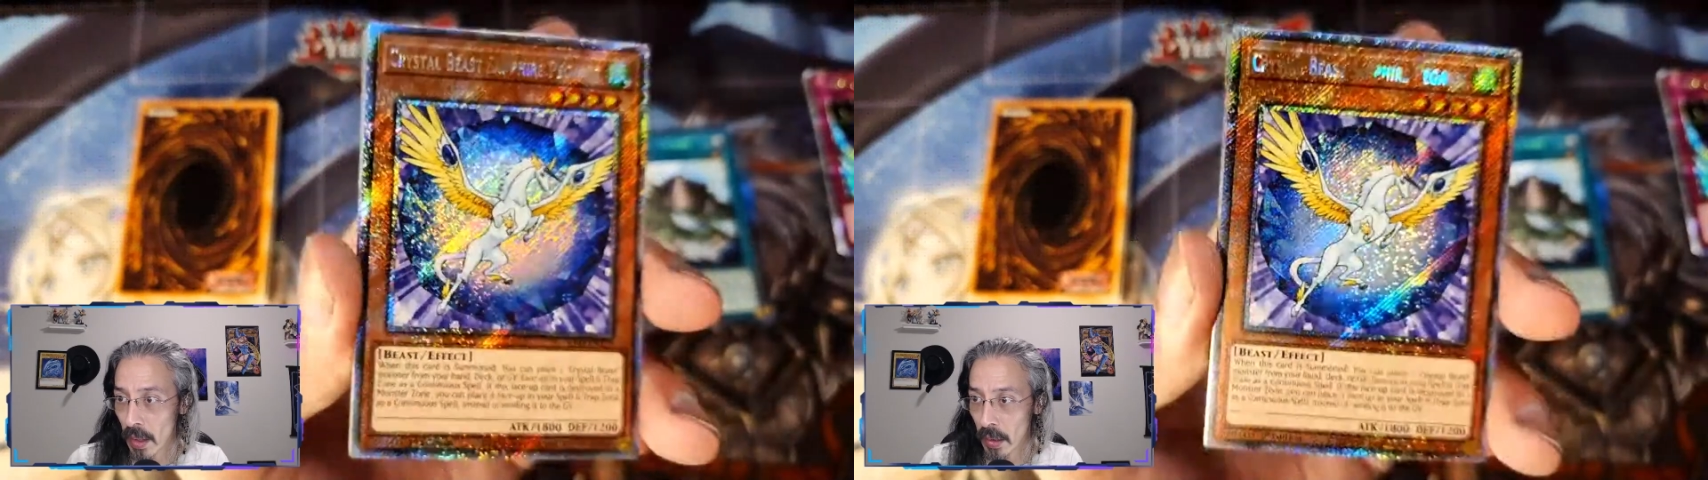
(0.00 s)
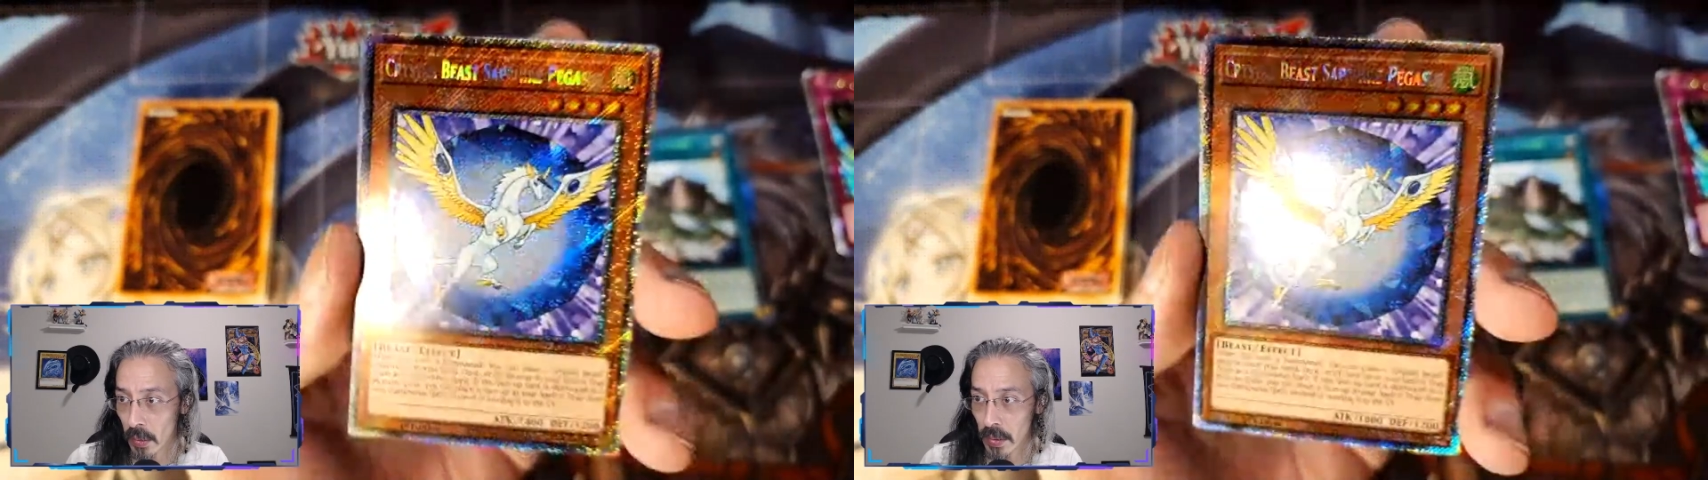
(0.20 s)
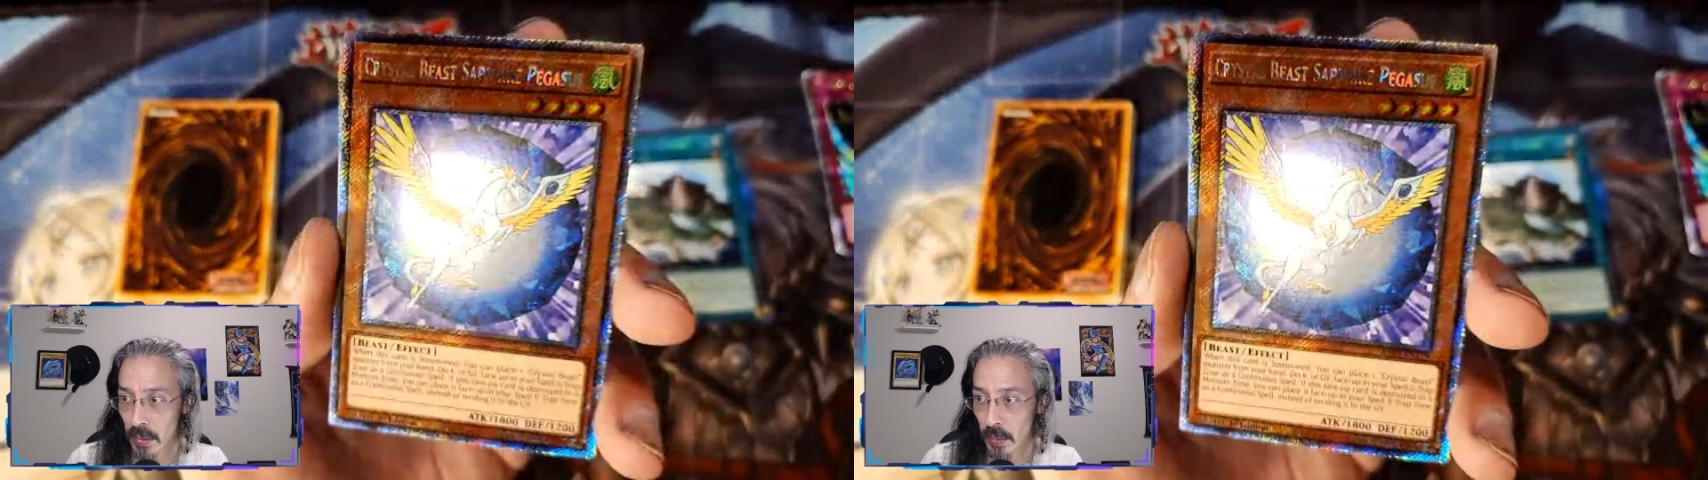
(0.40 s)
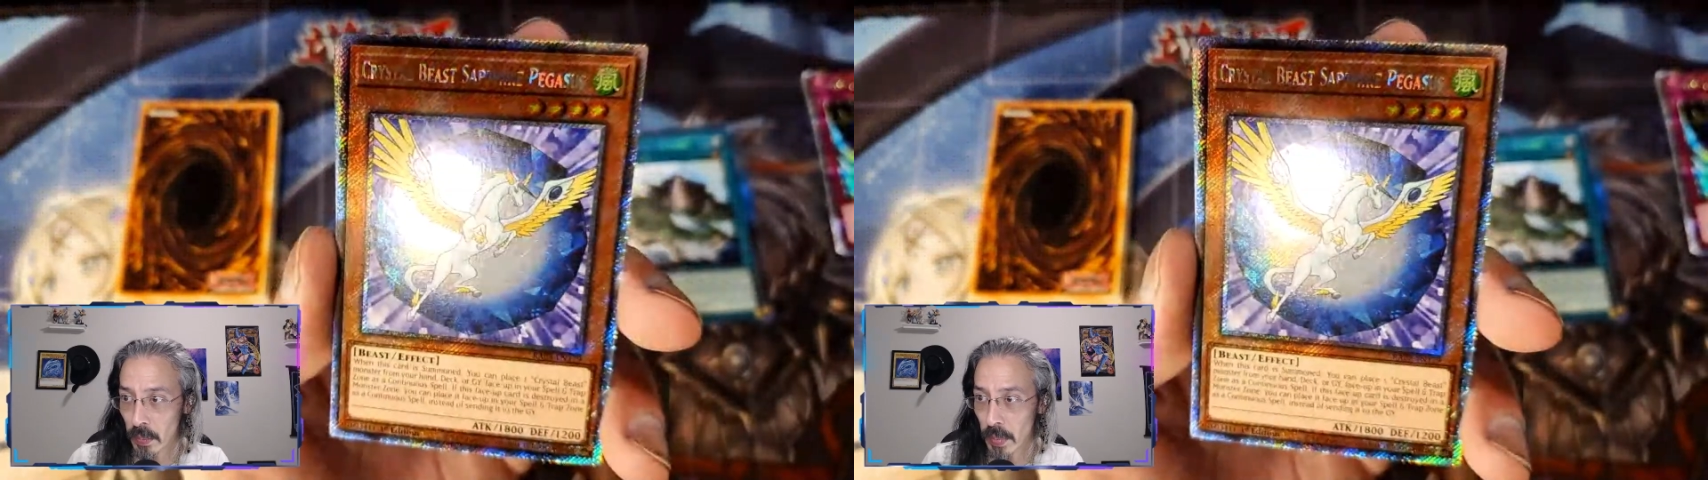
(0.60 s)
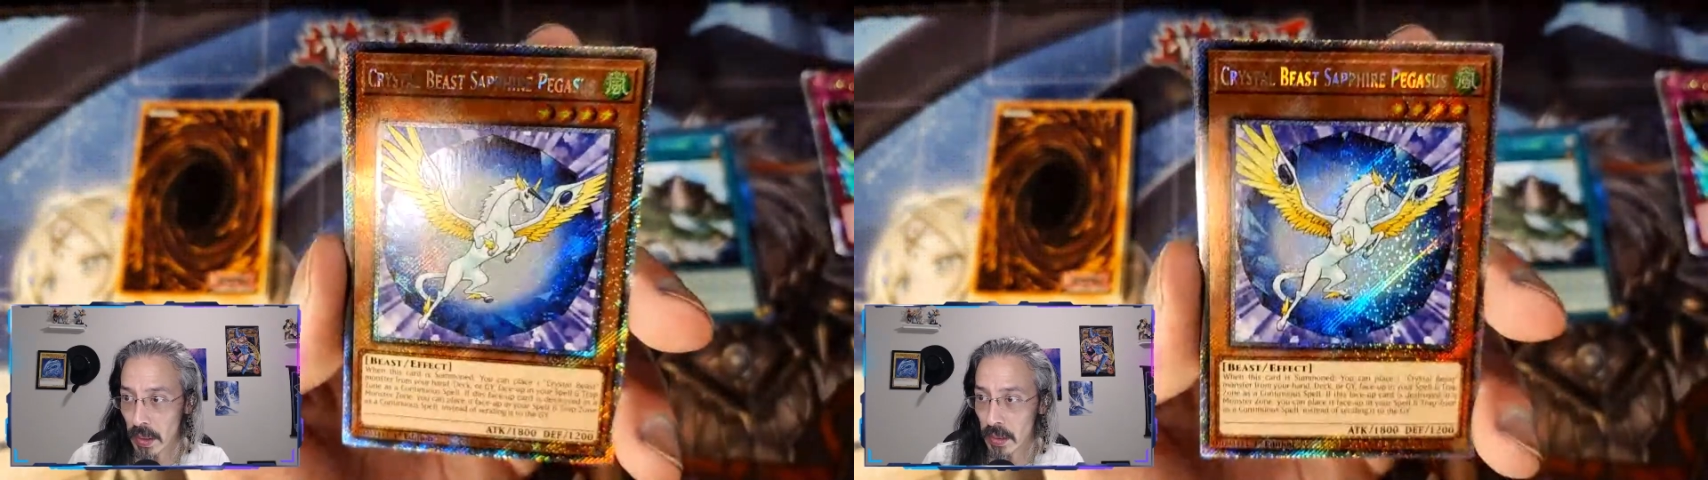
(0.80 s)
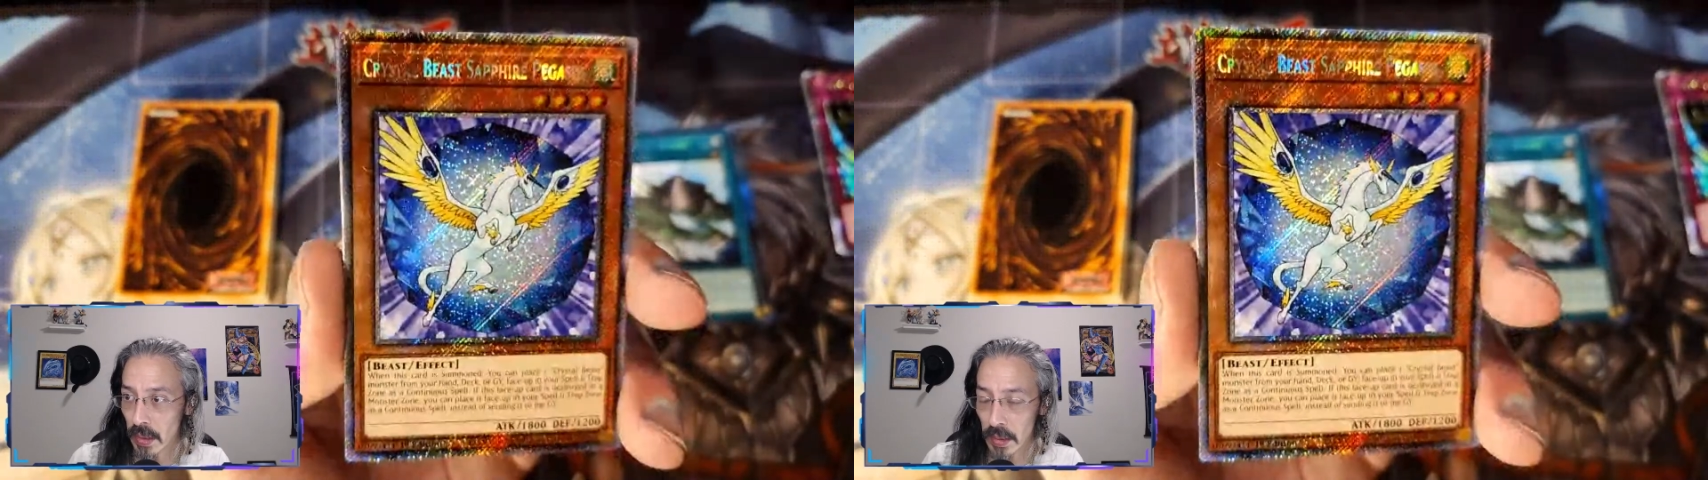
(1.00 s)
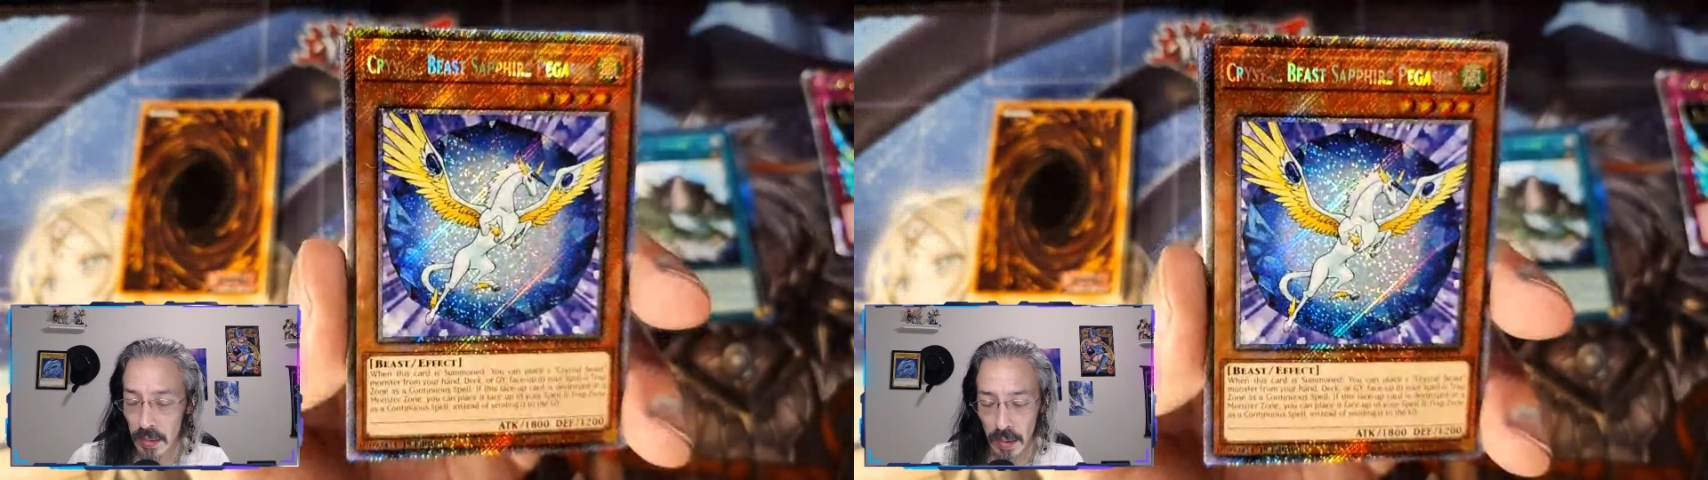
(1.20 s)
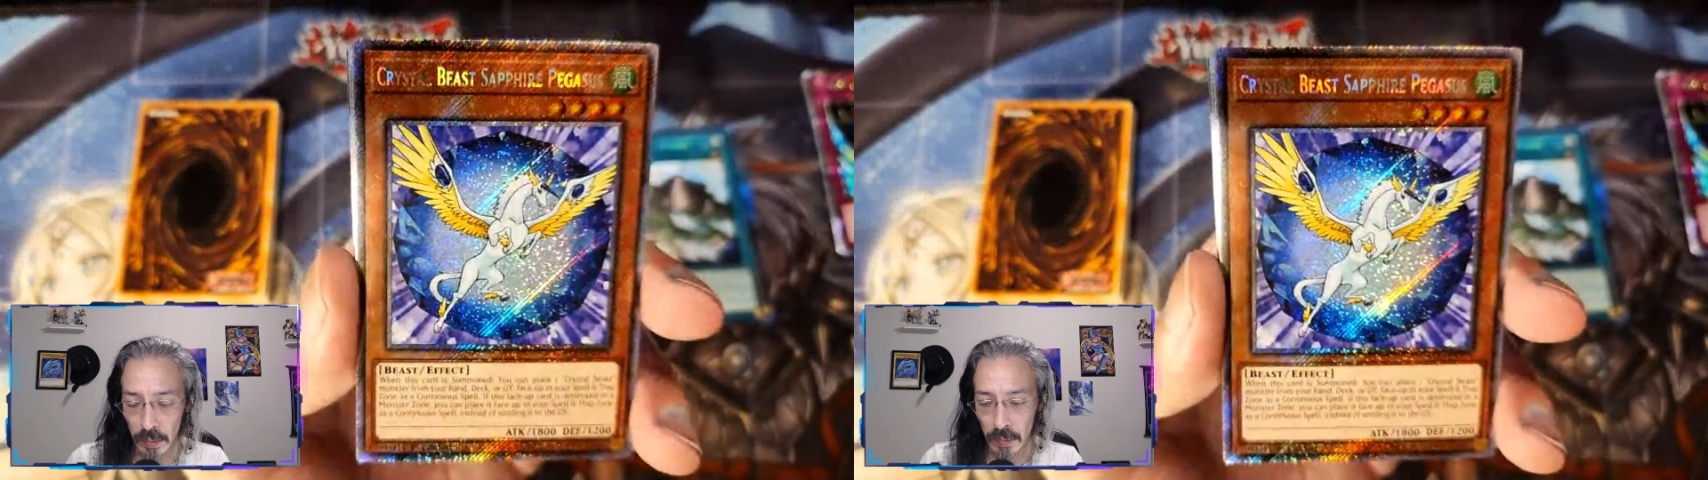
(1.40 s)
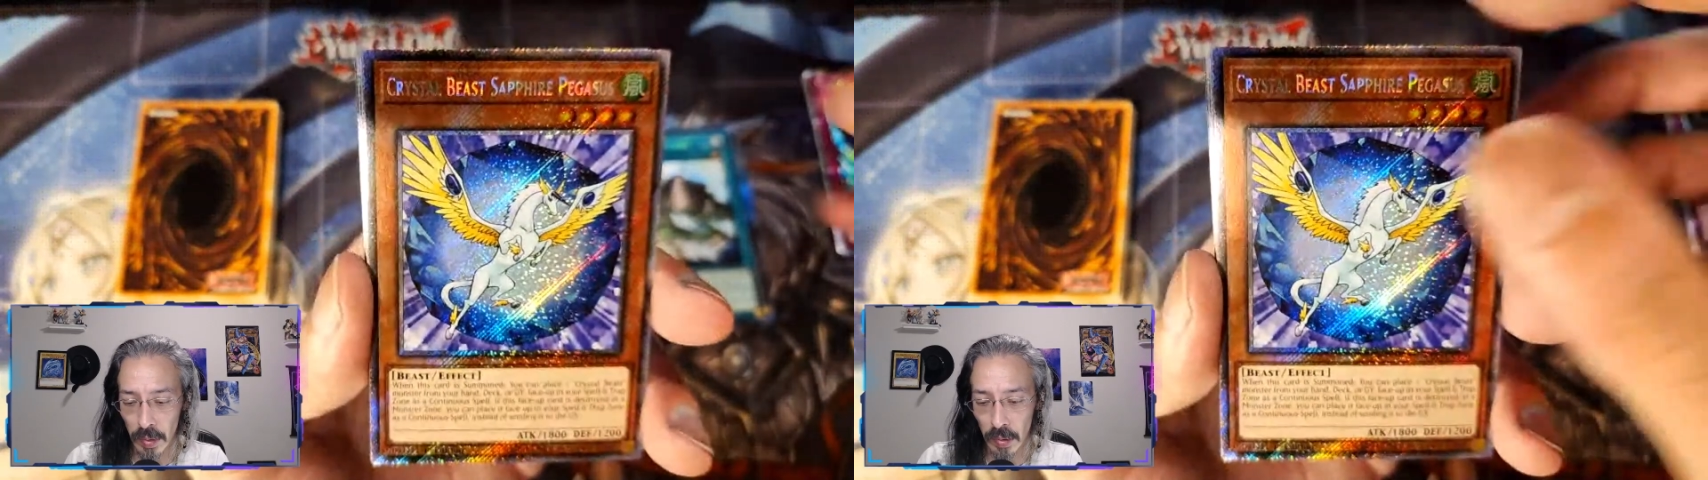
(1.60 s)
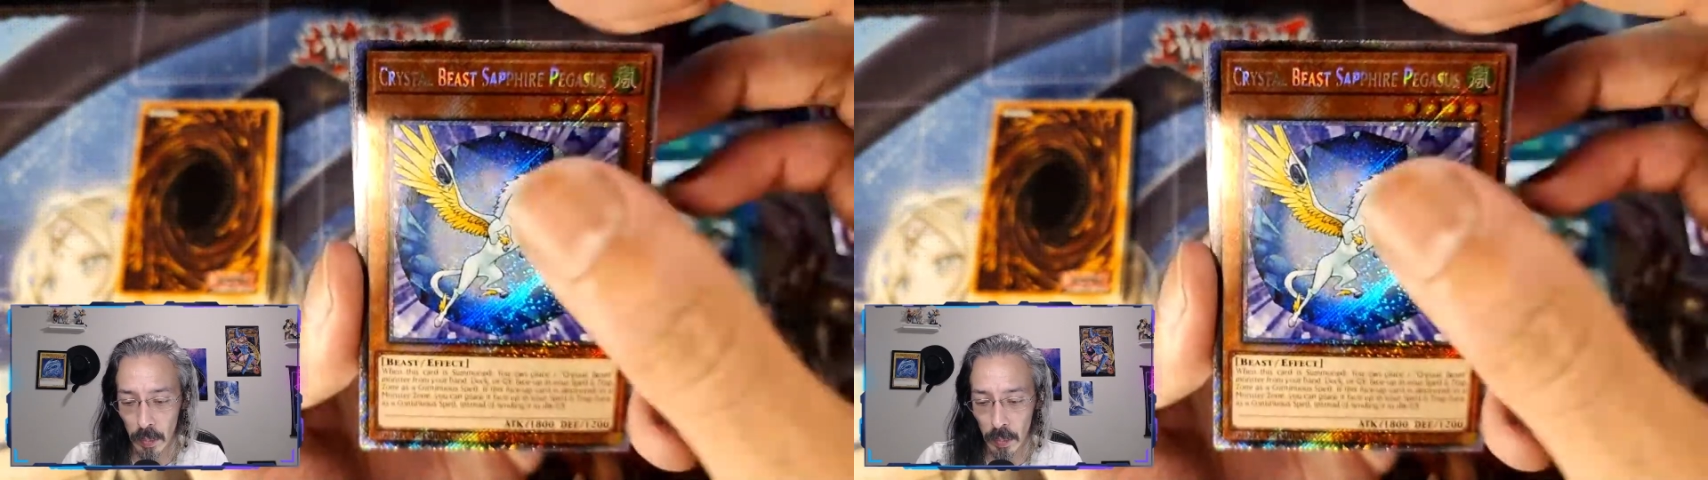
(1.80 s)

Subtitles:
Crystal Beast Sapphire